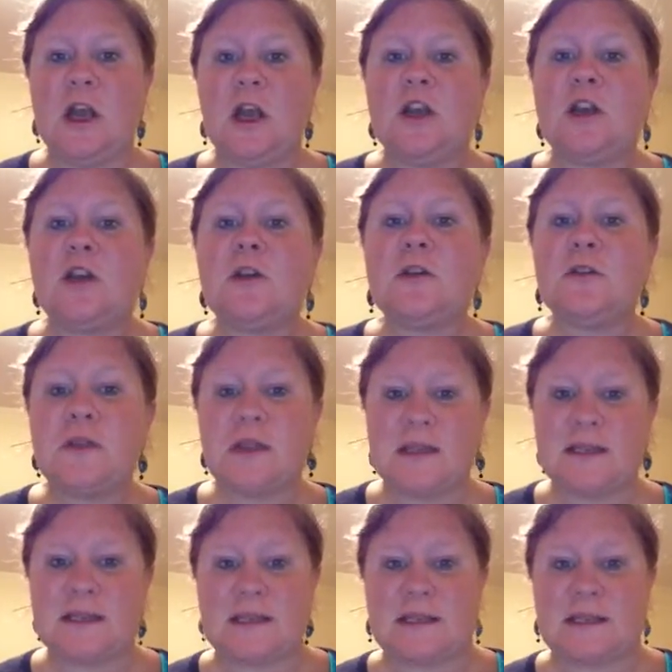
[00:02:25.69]
Your
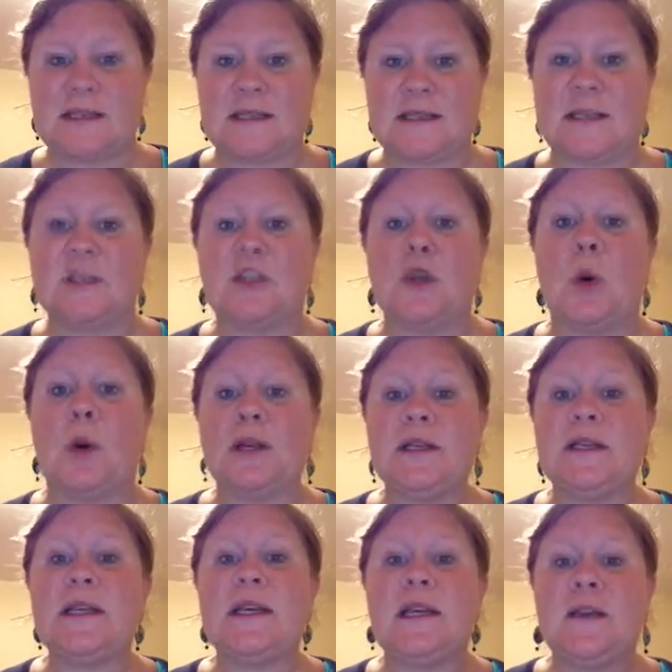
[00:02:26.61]
thesis is going
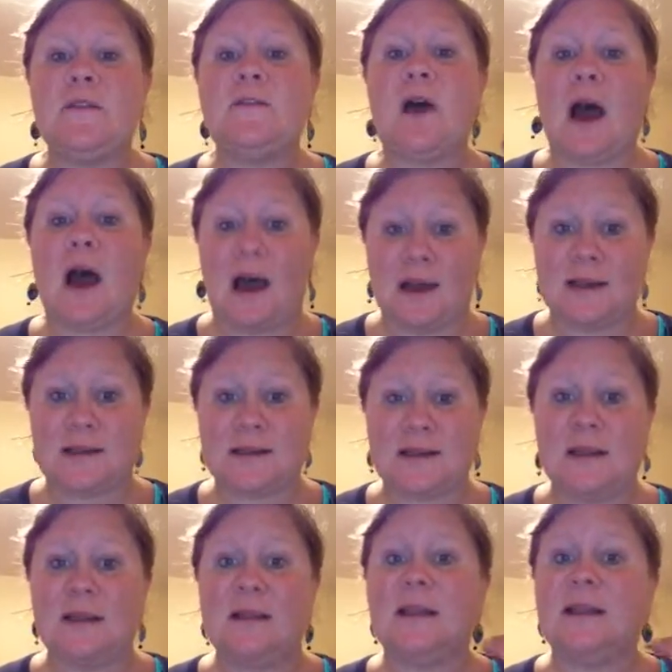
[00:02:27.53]
to give
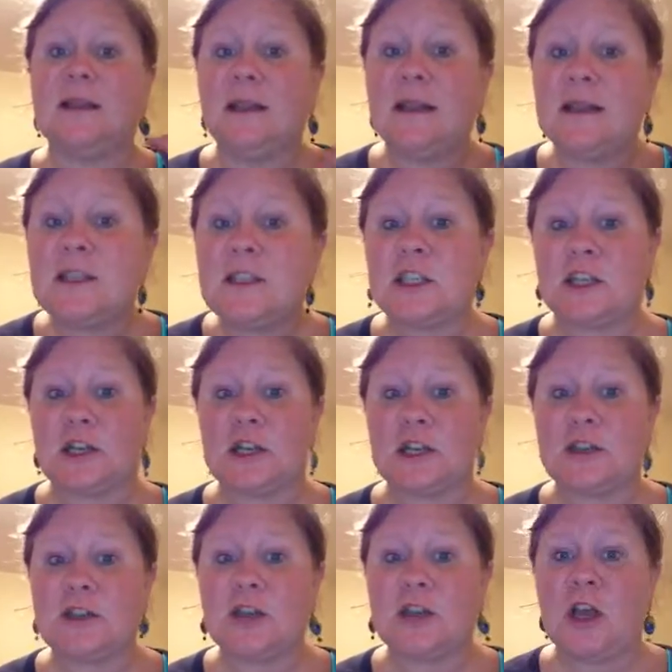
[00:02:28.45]
us, the
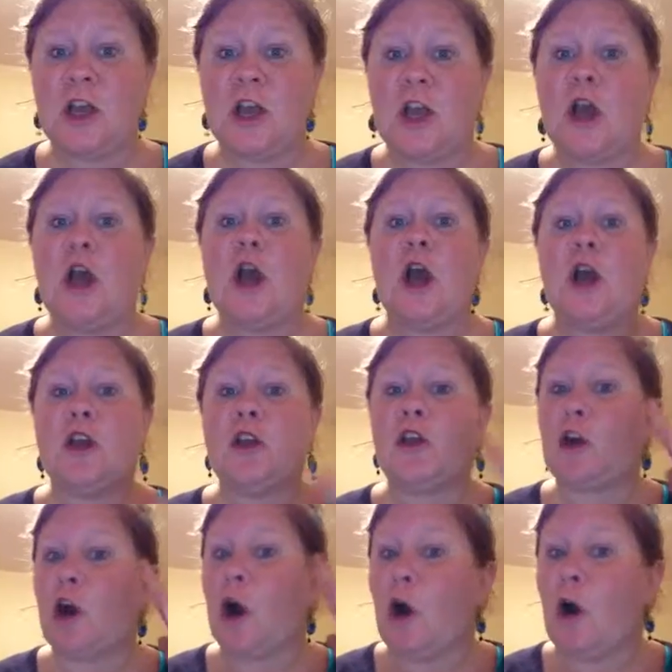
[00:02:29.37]
listeners,
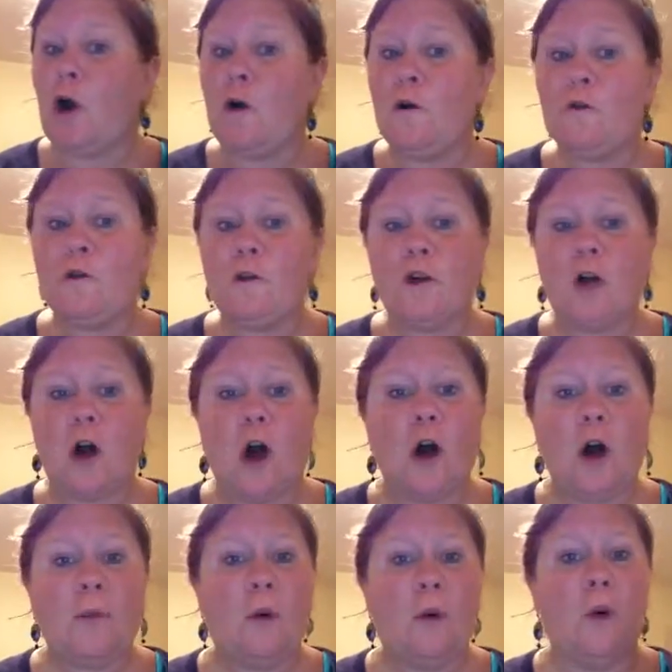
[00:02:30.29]
your
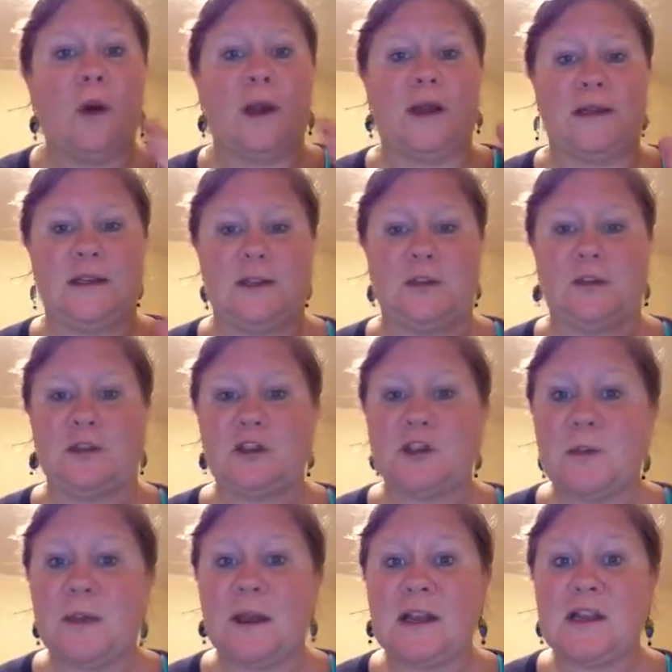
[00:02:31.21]
overall point in your
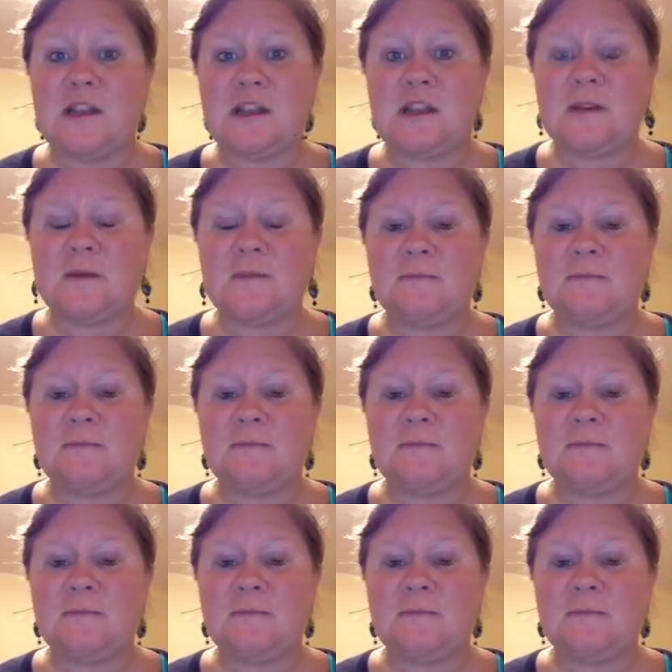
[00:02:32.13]
speech.